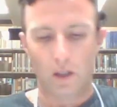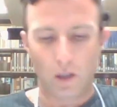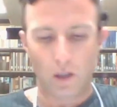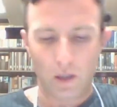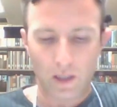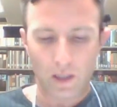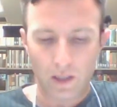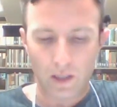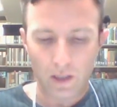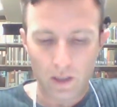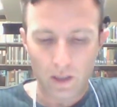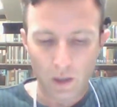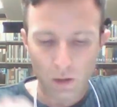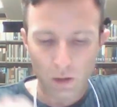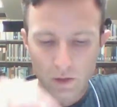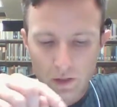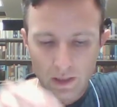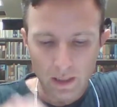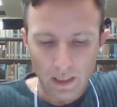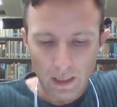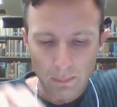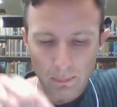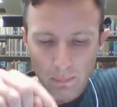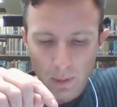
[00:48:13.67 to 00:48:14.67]
Okay, it
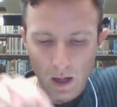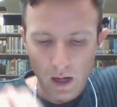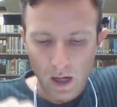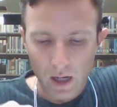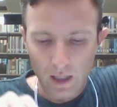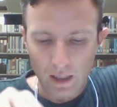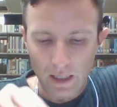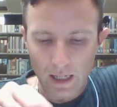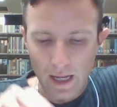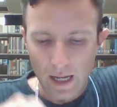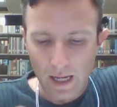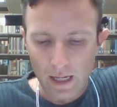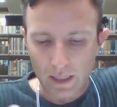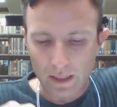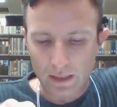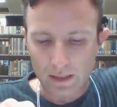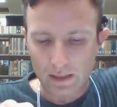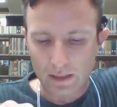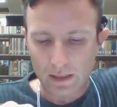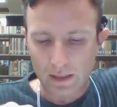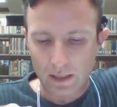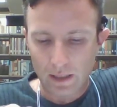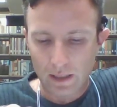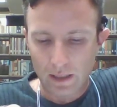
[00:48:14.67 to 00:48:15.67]
goes Z Pong
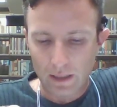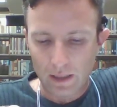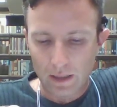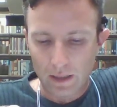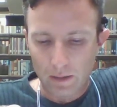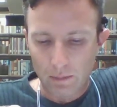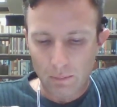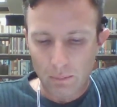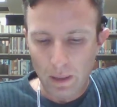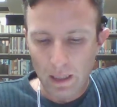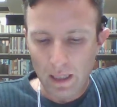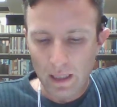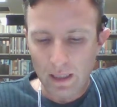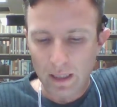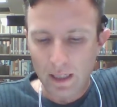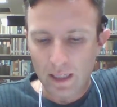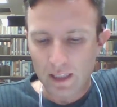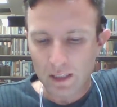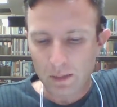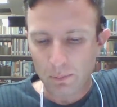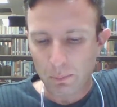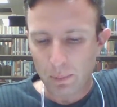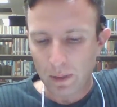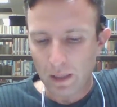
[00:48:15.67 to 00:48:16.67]
X, ping
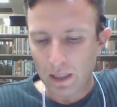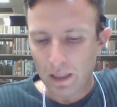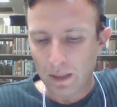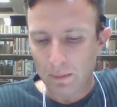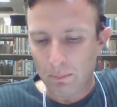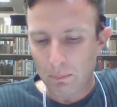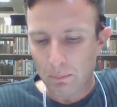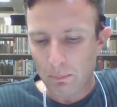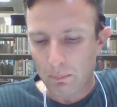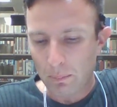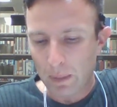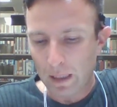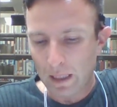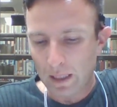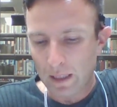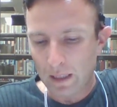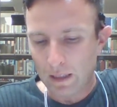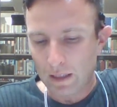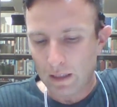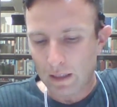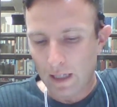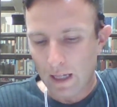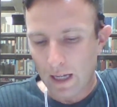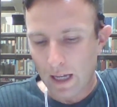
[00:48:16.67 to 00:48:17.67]
XB,
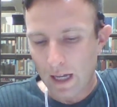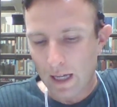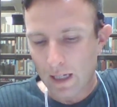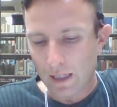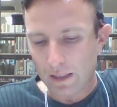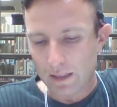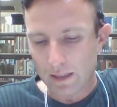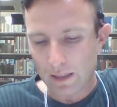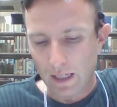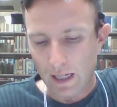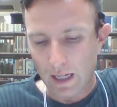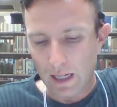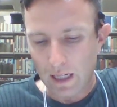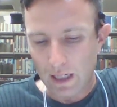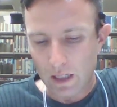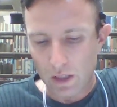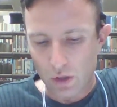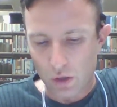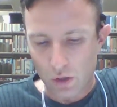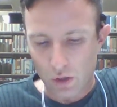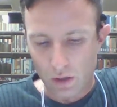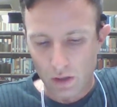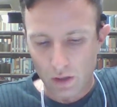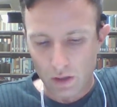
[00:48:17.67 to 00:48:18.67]
ping
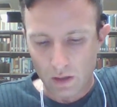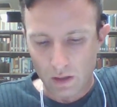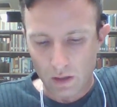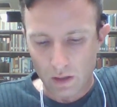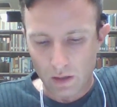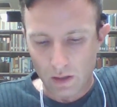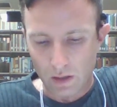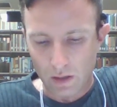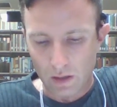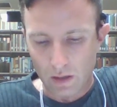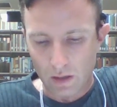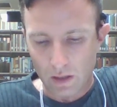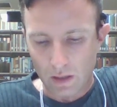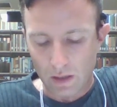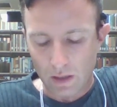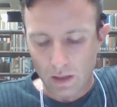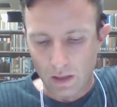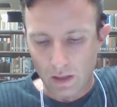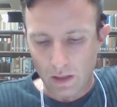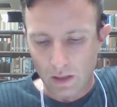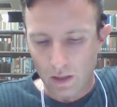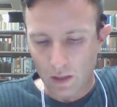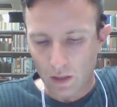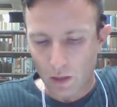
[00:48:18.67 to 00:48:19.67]
XH.
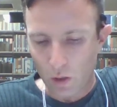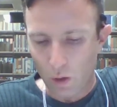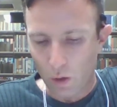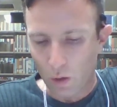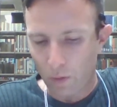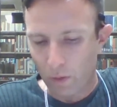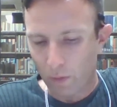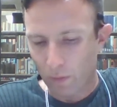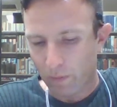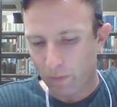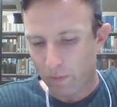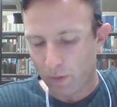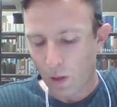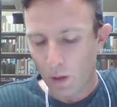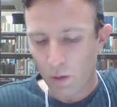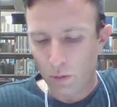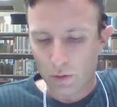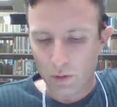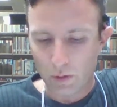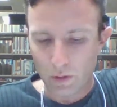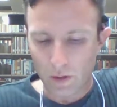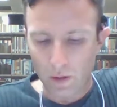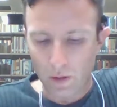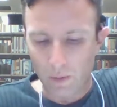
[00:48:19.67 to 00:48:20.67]
They go
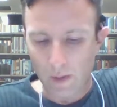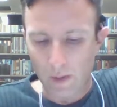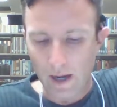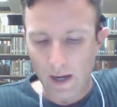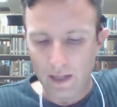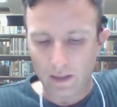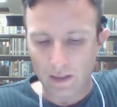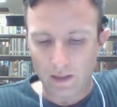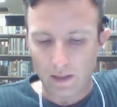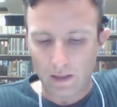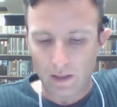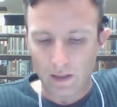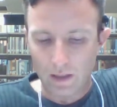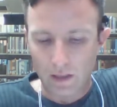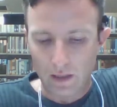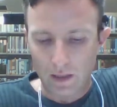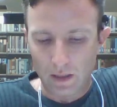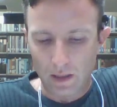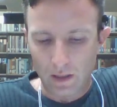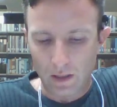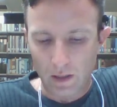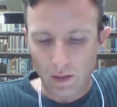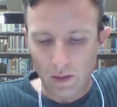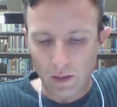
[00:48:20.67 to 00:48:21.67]
flow to the right.
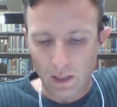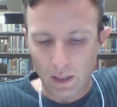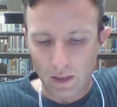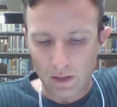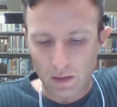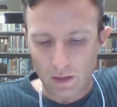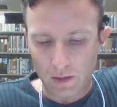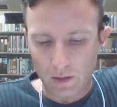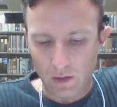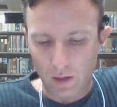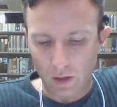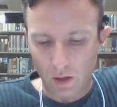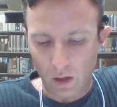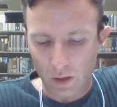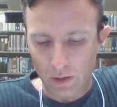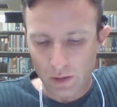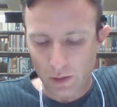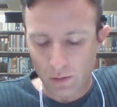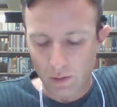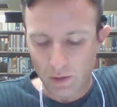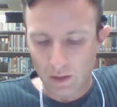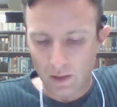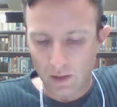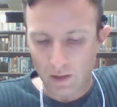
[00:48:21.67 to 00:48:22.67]
You got
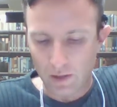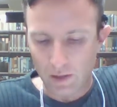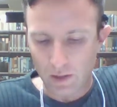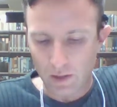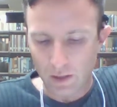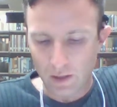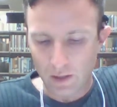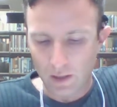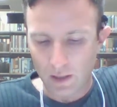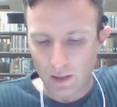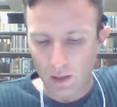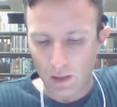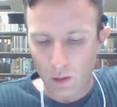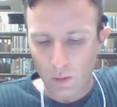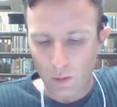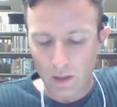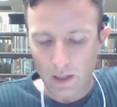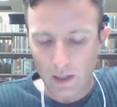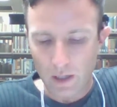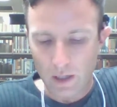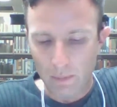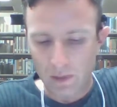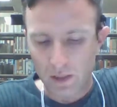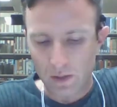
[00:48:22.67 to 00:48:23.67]
also in the
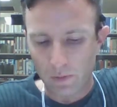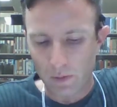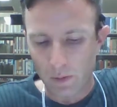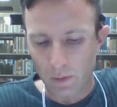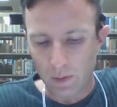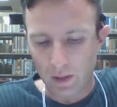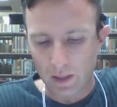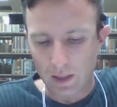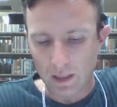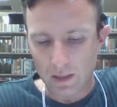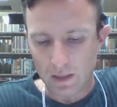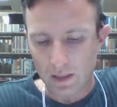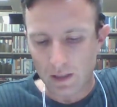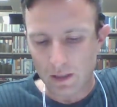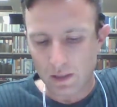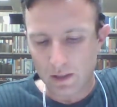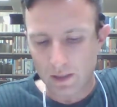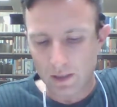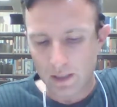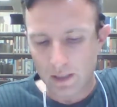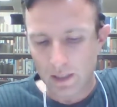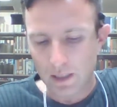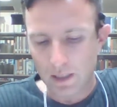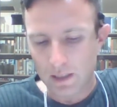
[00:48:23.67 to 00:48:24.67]
lower hemisphere, we got the
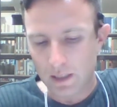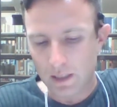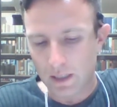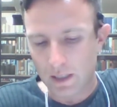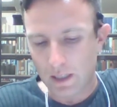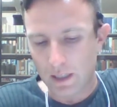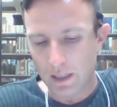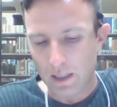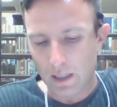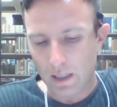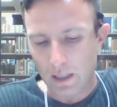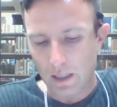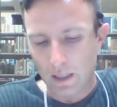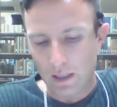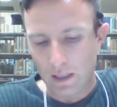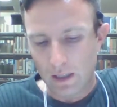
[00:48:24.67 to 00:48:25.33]
Z to the